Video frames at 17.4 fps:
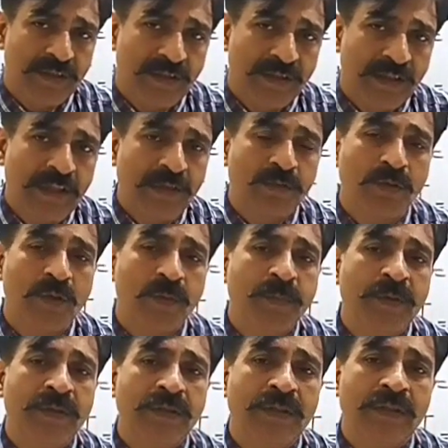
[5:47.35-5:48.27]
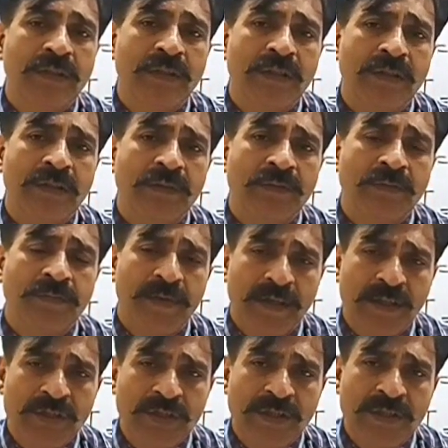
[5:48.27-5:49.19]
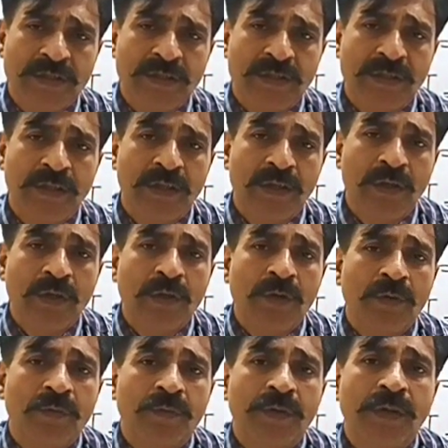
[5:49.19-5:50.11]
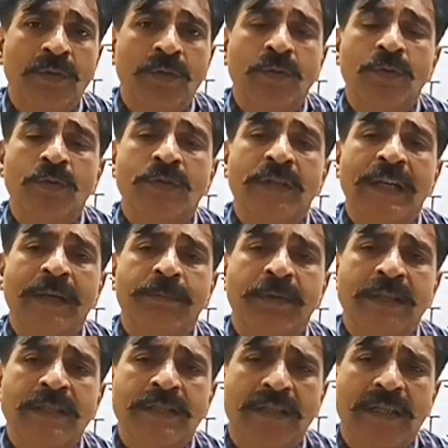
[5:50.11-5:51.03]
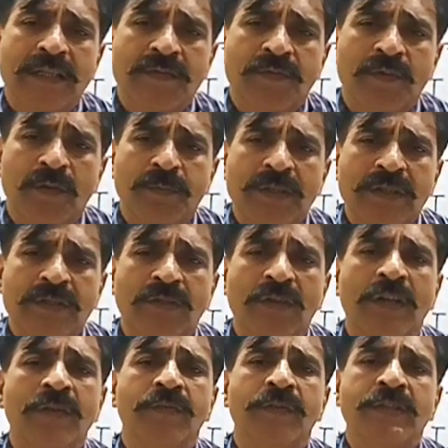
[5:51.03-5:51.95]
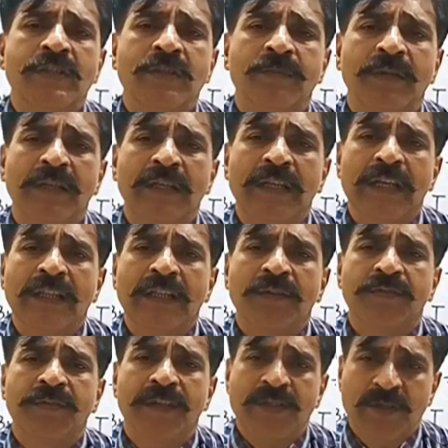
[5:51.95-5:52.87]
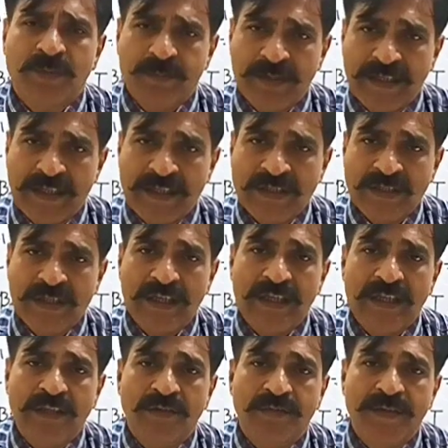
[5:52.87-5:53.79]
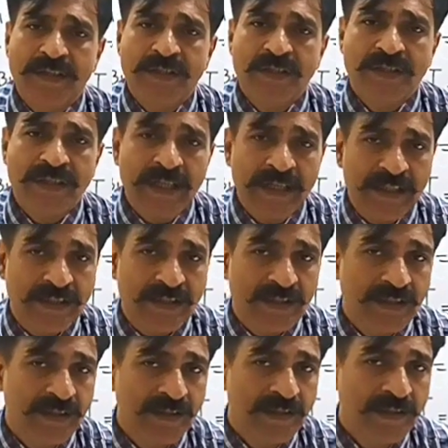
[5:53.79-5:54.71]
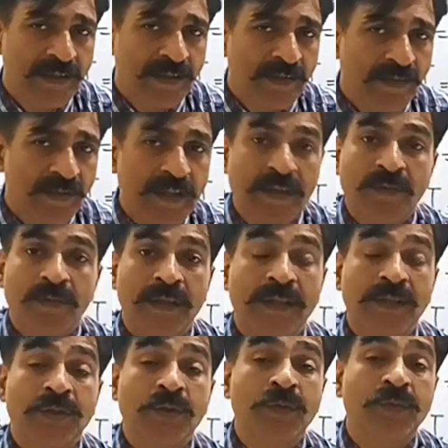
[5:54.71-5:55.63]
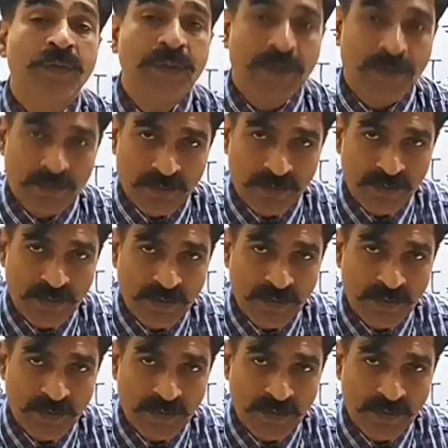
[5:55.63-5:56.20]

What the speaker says: There could be functions whose Laplace transform is not visible in the first place or in the first sight. Then what should we do?